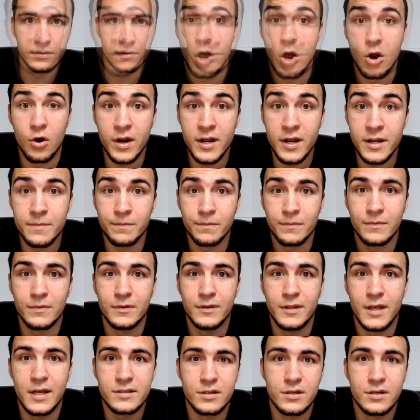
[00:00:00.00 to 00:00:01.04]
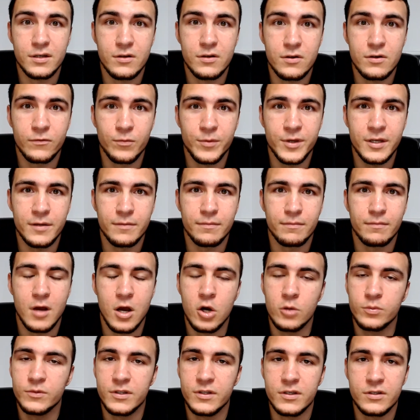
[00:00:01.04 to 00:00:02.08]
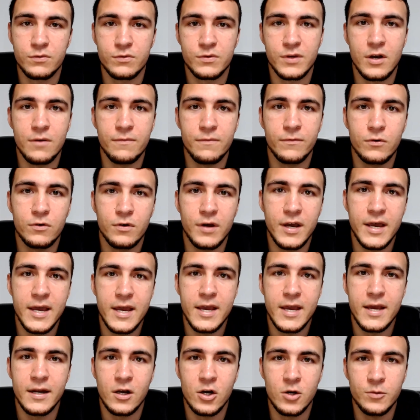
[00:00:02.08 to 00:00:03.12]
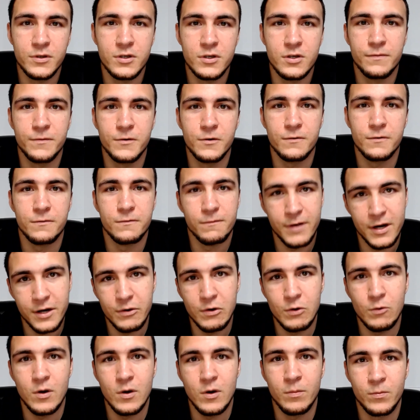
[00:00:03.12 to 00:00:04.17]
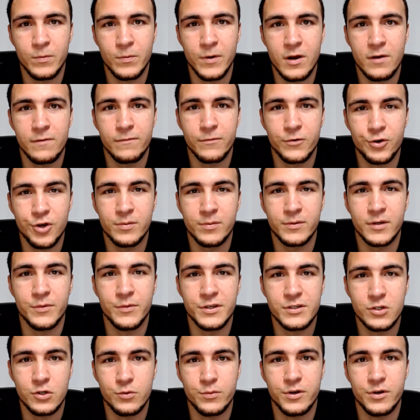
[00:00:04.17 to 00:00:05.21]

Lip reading: Alright, that's going to do it for me. I hope that this was helpful, and I hope that you feel very well prepared for your upcoming Zoom